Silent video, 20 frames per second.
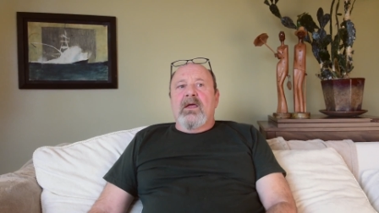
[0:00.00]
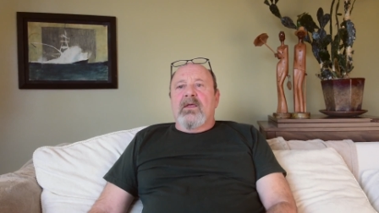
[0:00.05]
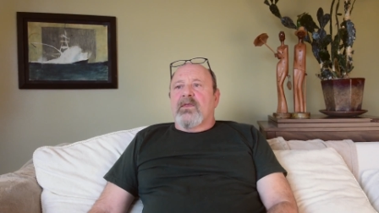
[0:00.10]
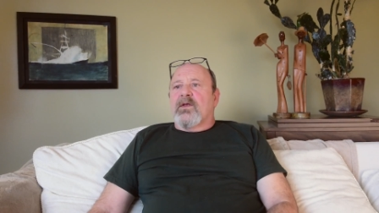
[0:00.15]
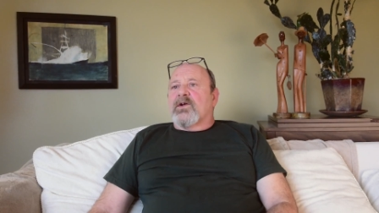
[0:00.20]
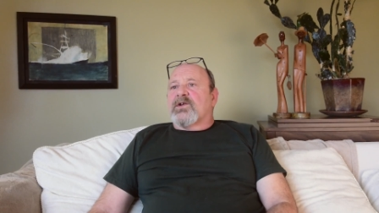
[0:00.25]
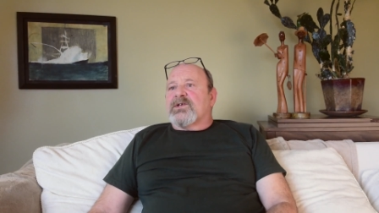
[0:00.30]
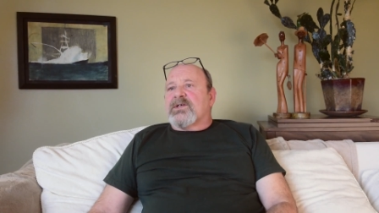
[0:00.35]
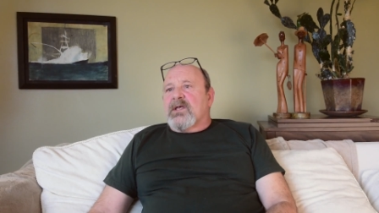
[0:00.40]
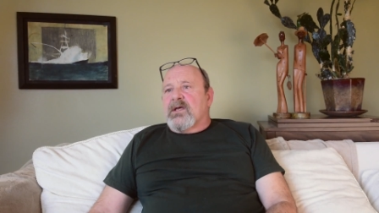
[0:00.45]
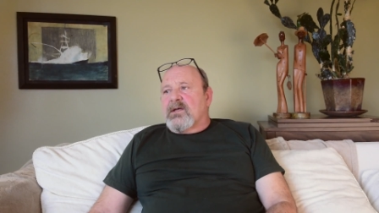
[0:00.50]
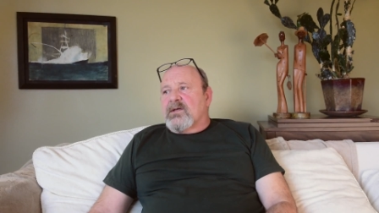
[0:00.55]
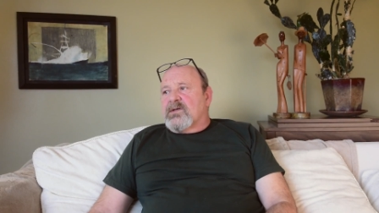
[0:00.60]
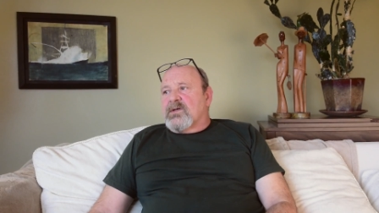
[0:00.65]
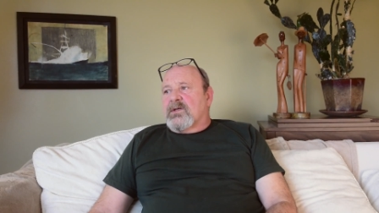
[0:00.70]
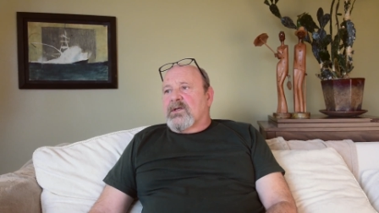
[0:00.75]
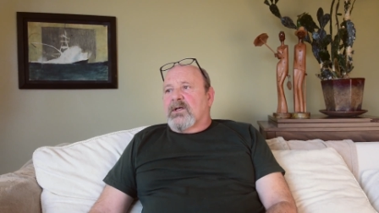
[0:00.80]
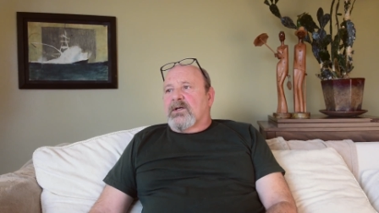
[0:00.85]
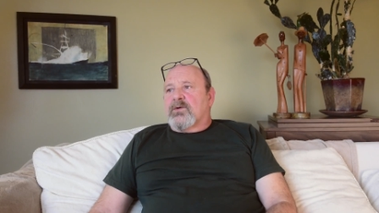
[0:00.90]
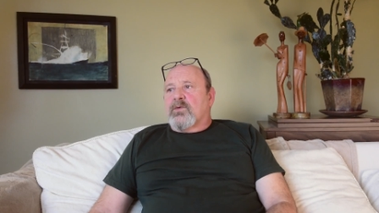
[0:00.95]
There's things
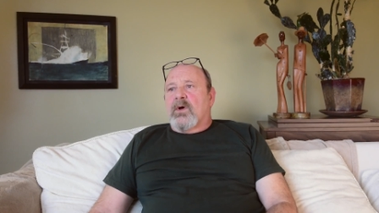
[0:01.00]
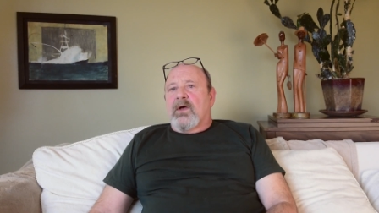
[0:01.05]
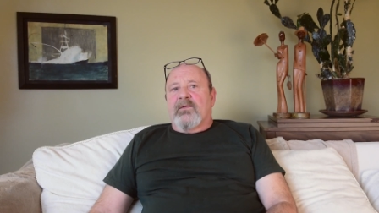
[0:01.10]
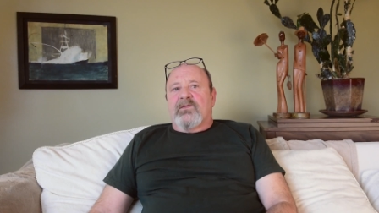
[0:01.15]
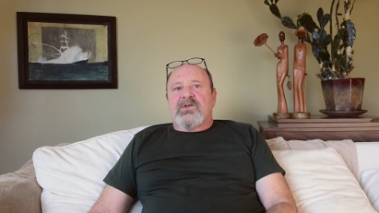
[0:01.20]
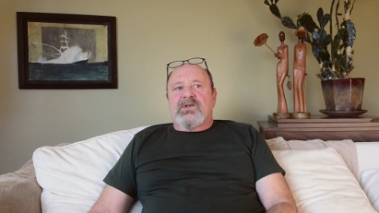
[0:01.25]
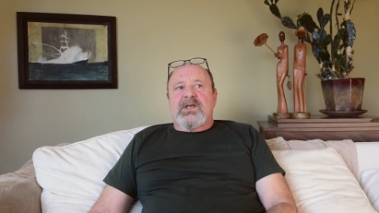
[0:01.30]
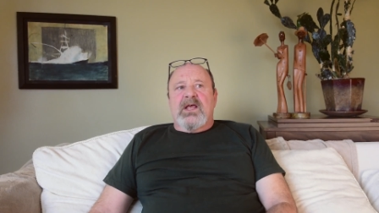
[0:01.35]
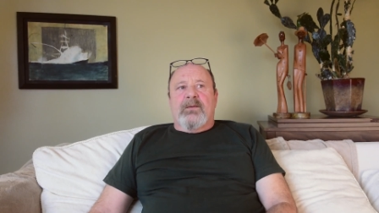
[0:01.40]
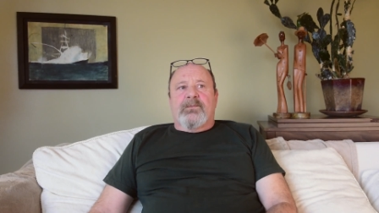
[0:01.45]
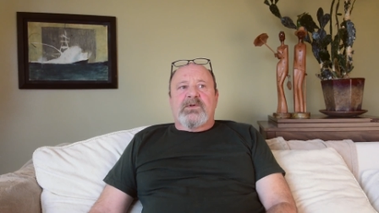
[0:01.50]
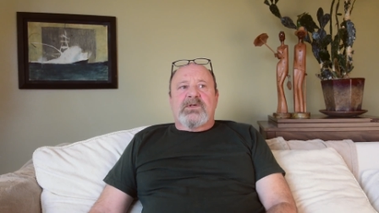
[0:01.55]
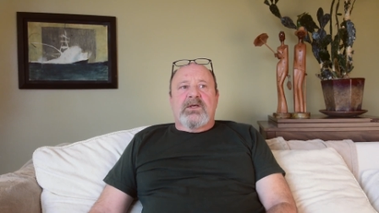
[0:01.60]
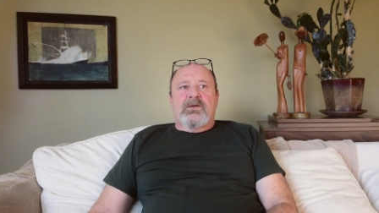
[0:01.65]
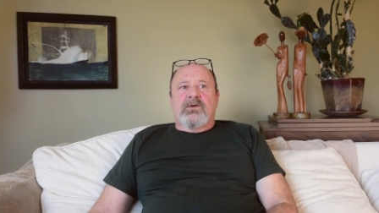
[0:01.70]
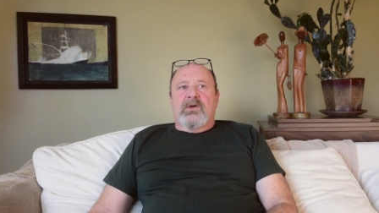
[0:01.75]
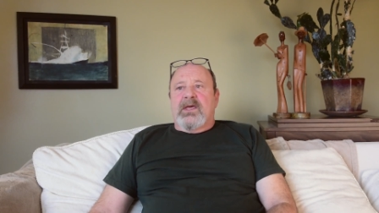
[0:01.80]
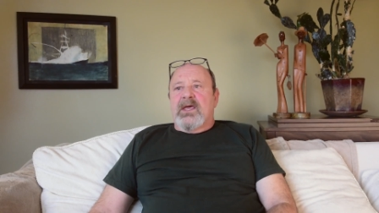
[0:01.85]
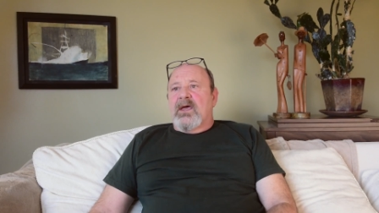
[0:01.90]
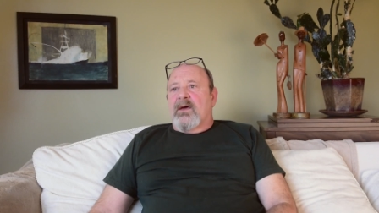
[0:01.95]
in the 12 steps that
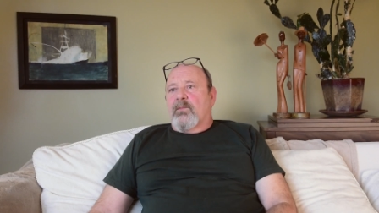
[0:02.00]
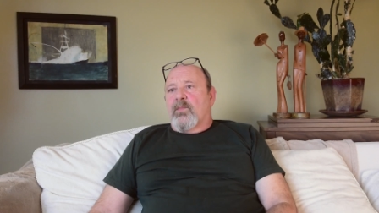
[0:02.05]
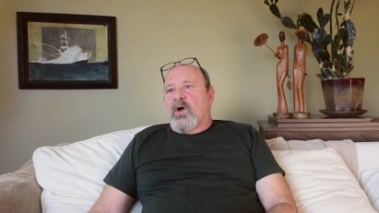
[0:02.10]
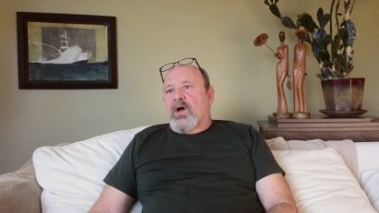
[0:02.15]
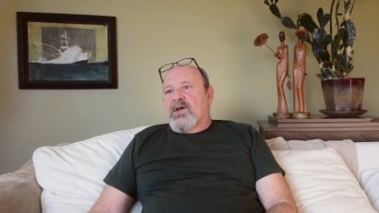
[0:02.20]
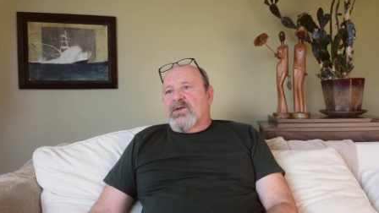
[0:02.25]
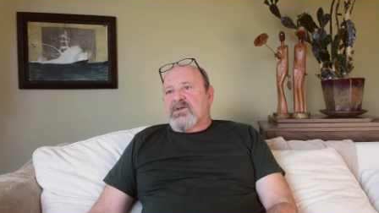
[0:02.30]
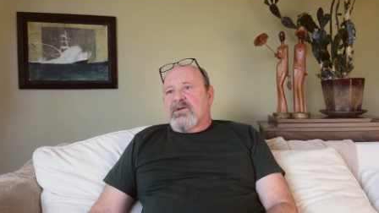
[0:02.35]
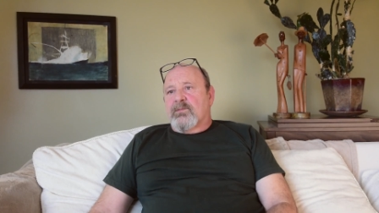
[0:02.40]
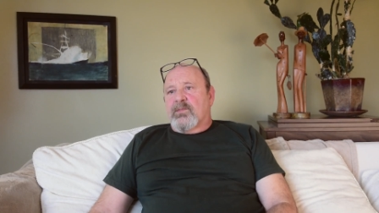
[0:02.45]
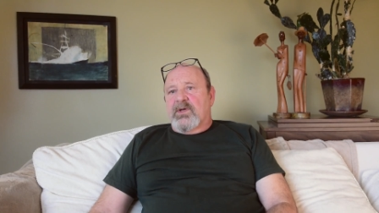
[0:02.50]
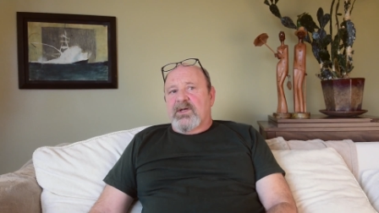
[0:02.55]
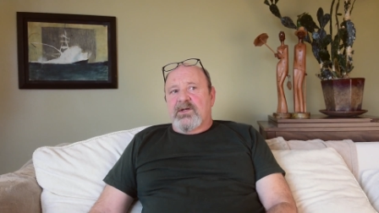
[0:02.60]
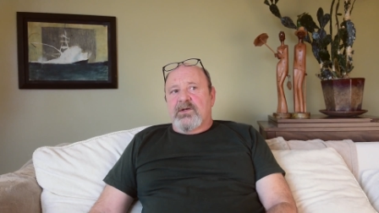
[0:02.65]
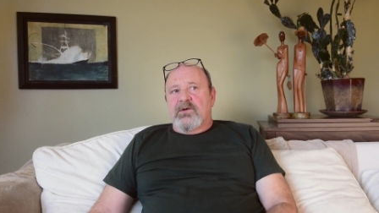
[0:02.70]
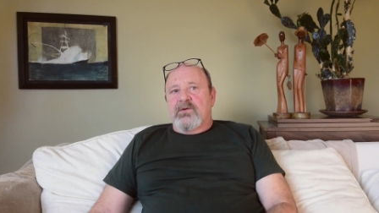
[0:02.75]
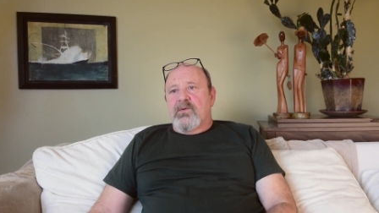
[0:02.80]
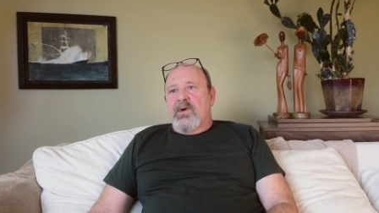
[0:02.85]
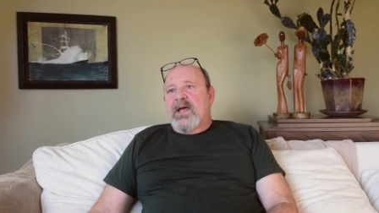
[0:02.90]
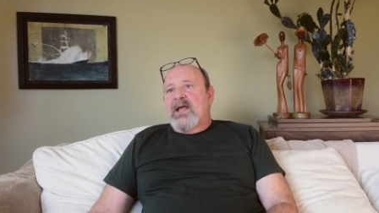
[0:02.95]
you can't possibly
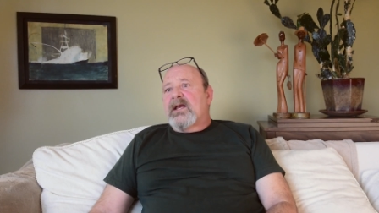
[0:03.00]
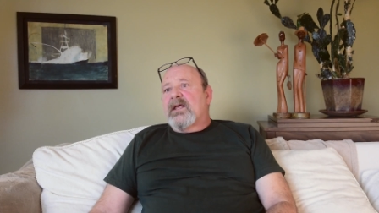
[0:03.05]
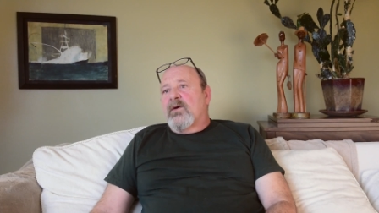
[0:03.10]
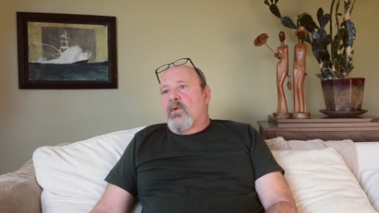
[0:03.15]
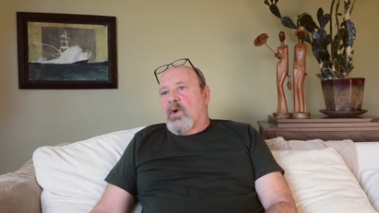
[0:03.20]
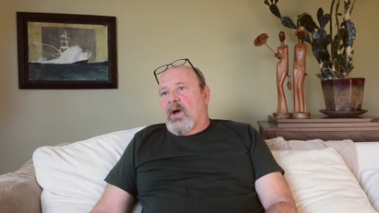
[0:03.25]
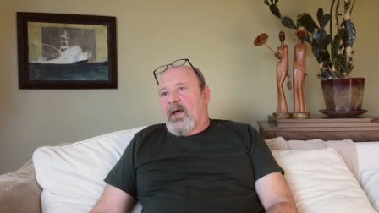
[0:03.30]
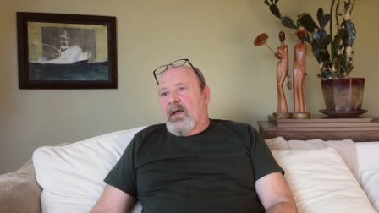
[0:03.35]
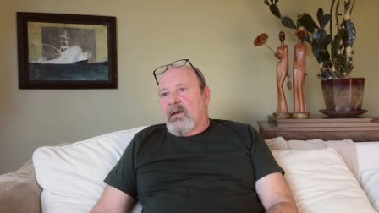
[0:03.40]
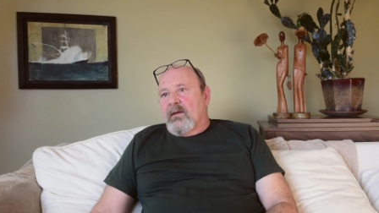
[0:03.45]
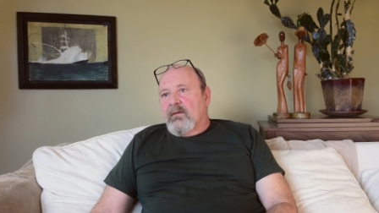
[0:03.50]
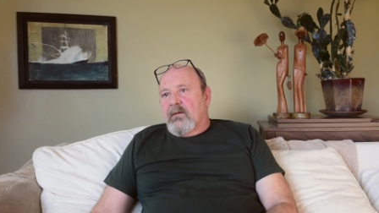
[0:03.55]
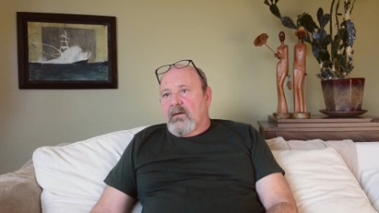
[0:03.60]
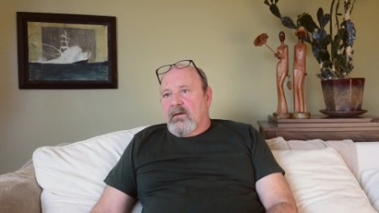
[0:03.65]
do anyway.